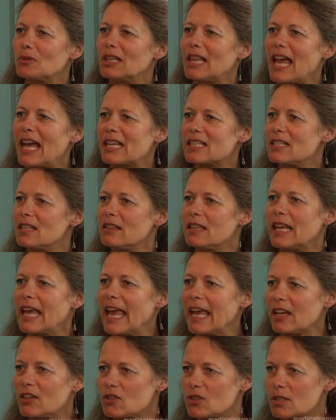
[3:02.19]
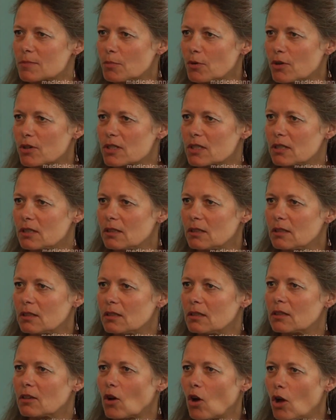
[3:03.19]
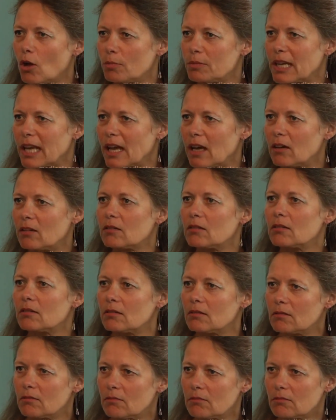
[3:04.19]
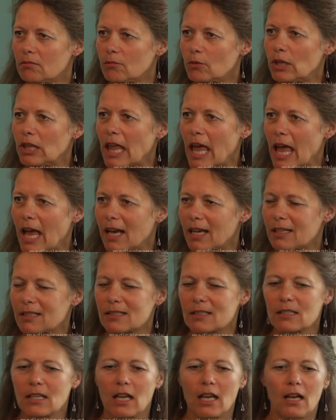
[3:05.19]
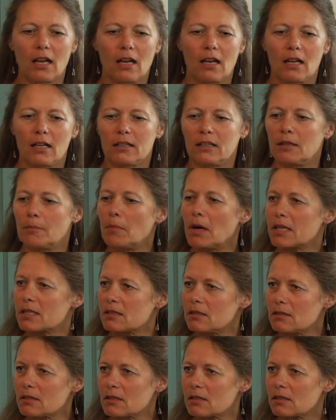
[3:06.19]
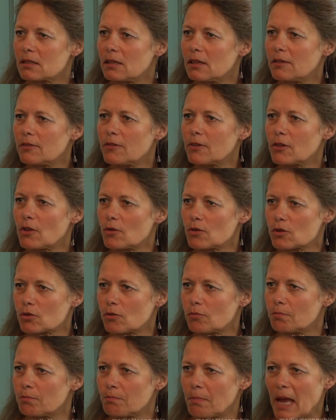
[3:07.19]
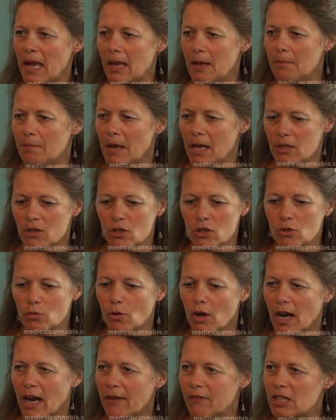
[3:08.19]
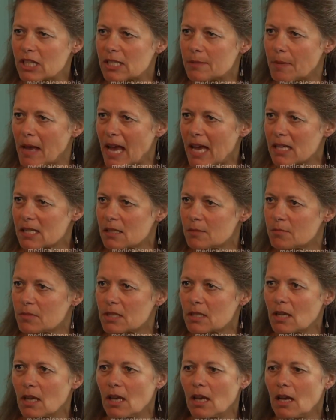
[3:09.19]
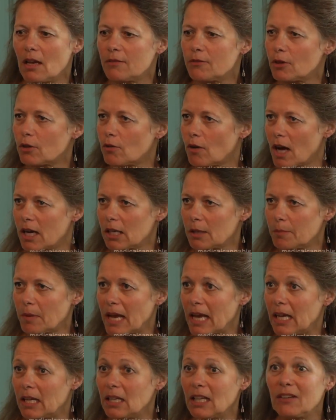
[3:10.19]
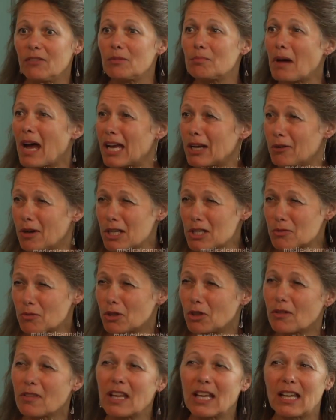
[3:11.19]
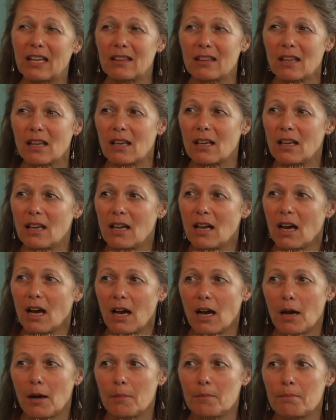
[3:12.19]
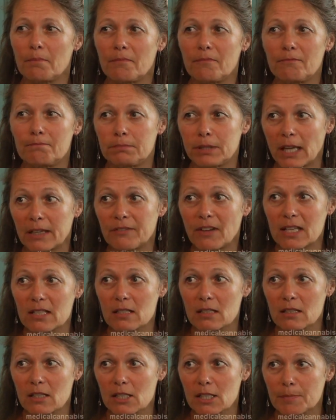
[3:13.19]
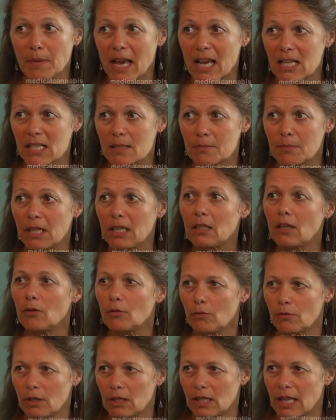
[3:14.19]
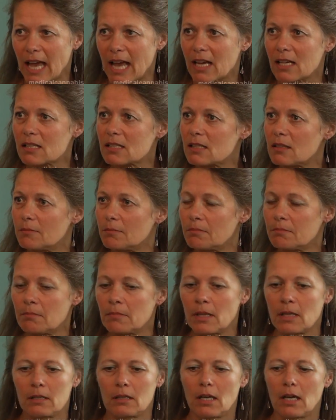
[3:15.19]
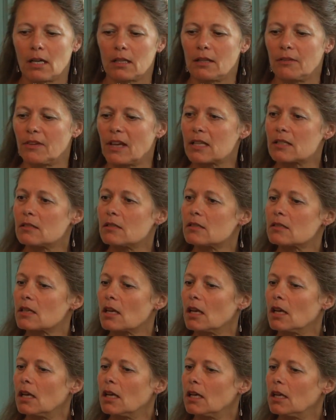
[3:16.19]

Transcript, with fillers: Relaxing the anxious person, calm down, relax. The muscles for those pa patients who are having spasms, for chronic pain, even migraines, when you're thinking that um, blood vessels are spasming, relax the, uh, the vessels.